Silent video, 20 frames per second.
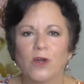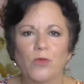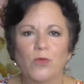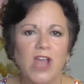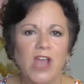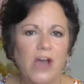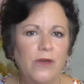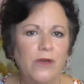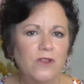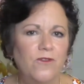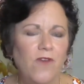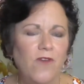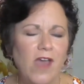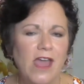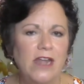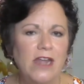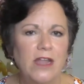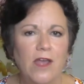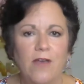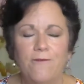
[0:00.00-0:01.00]
we always
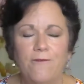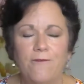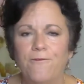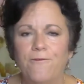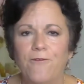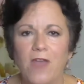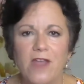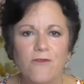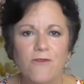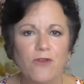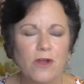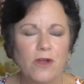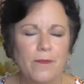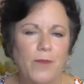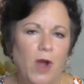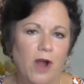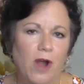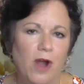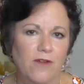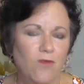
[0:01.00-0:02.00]
find a favorite
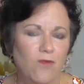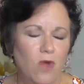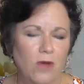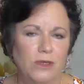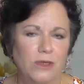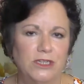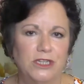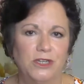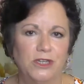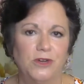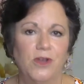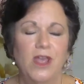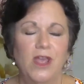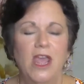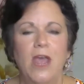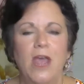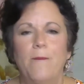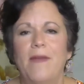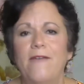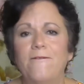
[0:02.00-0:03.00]
part of what we do.
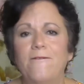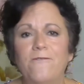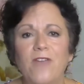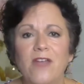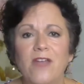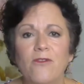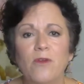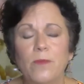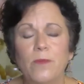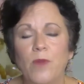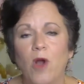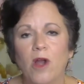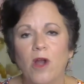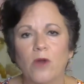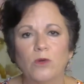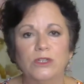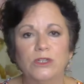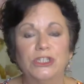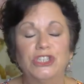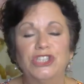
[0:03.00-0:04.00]
My favorite part
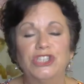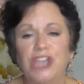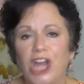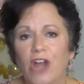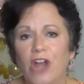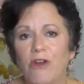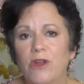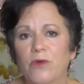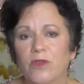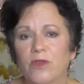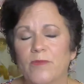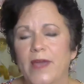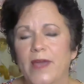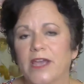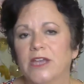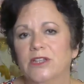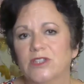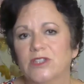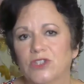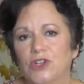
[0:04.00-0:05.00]
was sharing with my
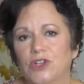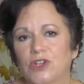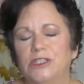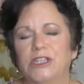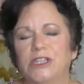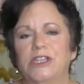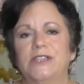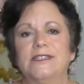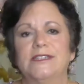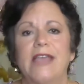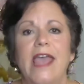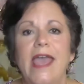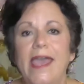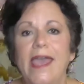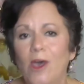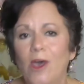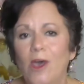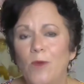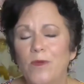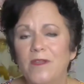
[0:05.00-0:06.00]
consultants,
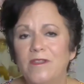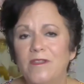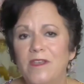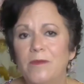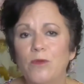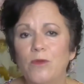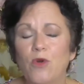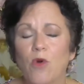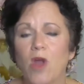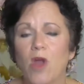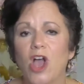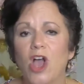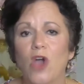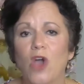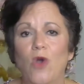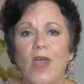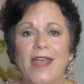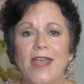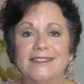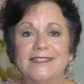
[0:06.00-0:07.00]
helping them
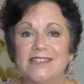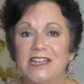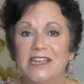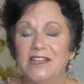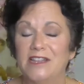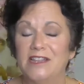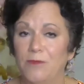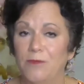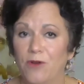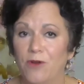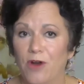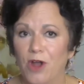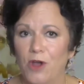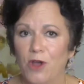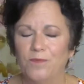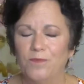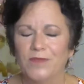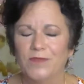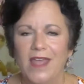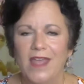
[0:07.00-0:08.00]
grow and seeing them grow.
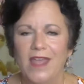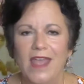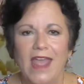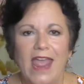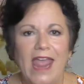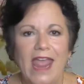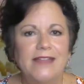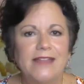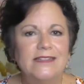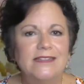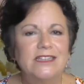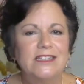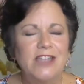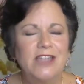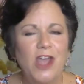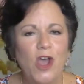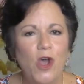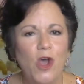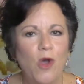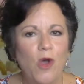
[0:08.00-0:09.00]
And
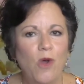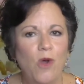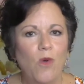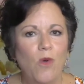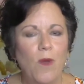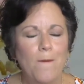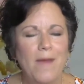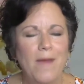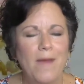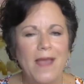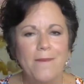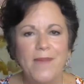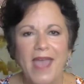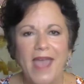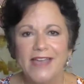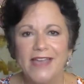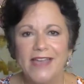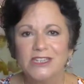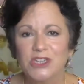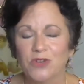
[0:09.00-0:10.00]
so my
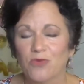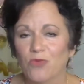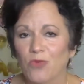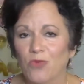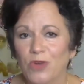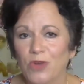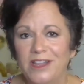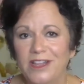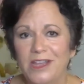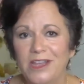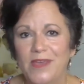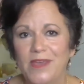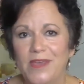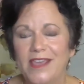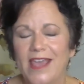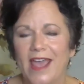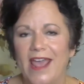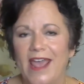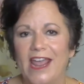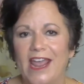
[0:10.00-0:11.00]
passion really
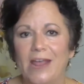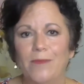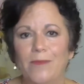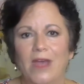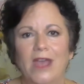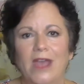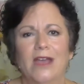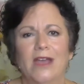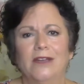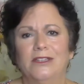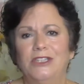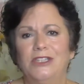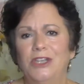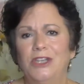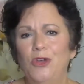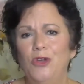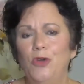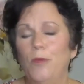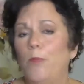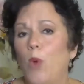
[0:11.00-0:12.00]
became
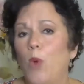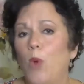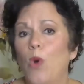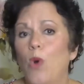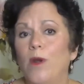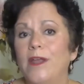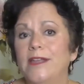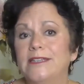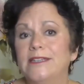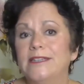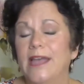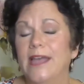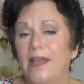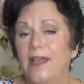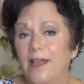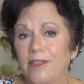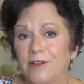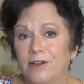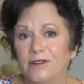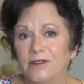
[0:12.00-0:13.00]
to pour into
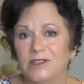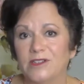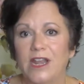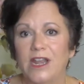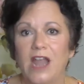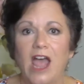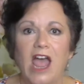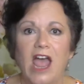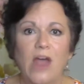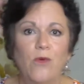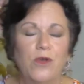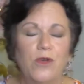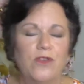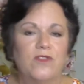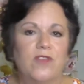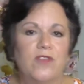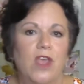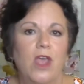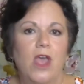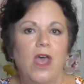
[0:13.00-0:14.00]
others. And I
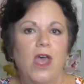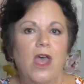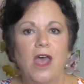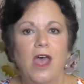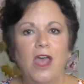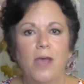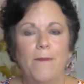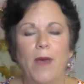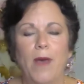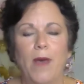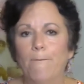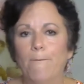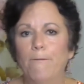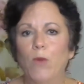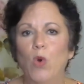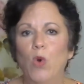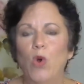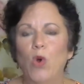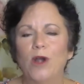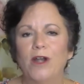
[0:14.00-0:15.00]
was, um,
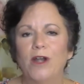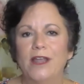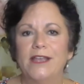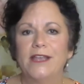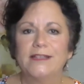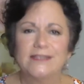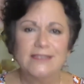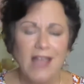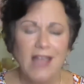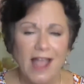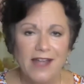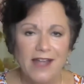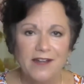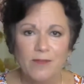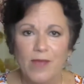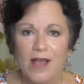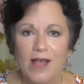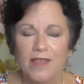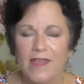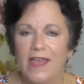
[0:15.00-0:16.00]
more excited
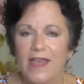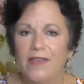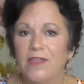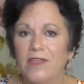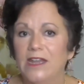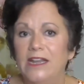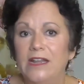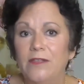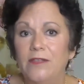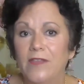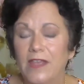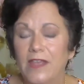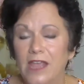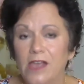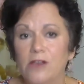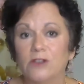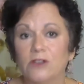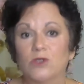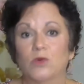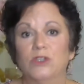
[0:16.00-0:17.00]
about that than anything
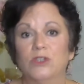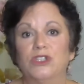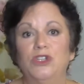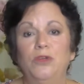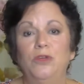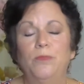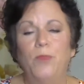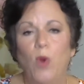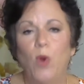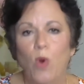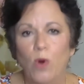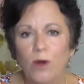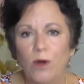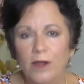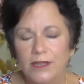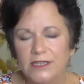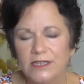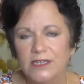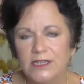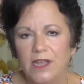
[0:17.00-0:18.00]
else was to pour
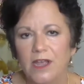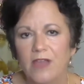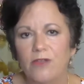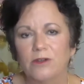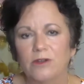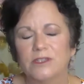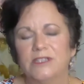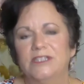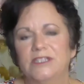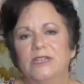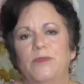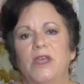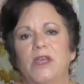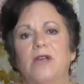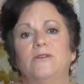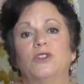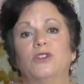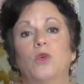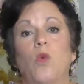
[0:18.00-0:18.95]
into others and to be able to